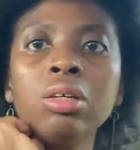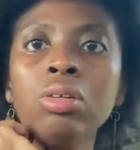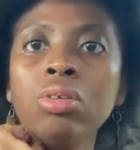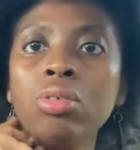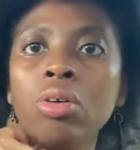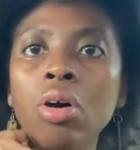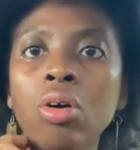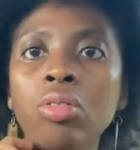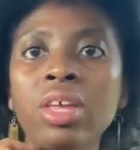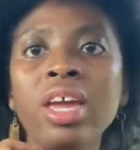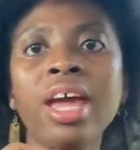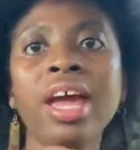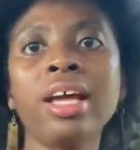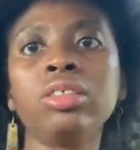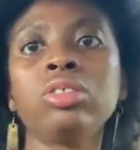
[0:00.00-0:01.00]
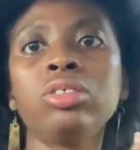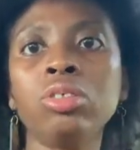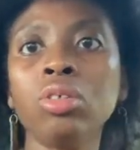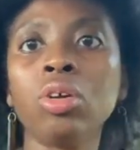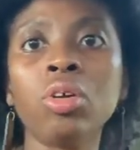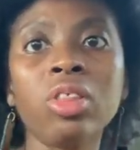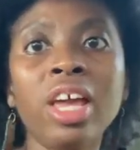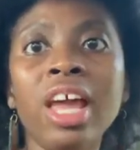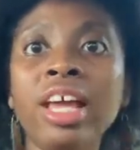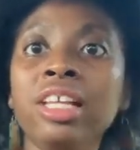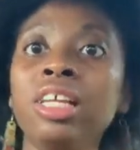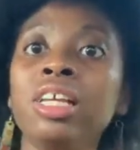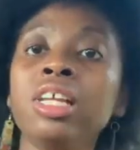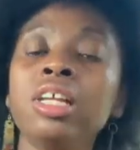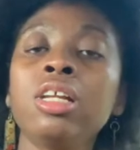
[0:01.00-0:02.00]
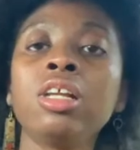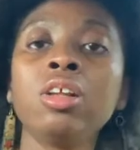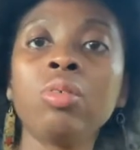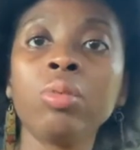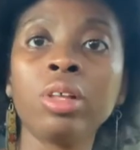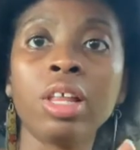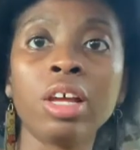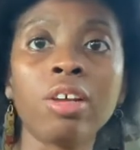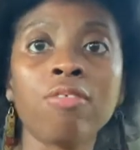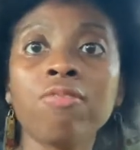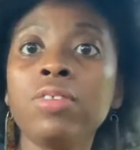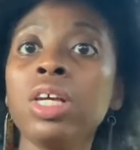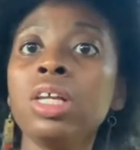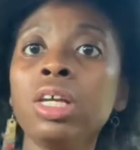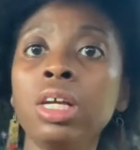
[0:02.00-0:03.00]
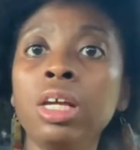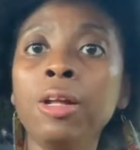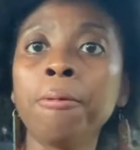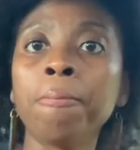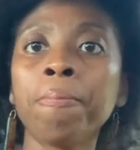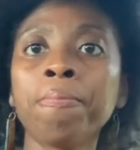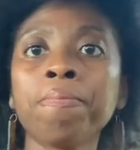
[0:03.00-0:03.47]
You know, they had to get it in where they could fit in.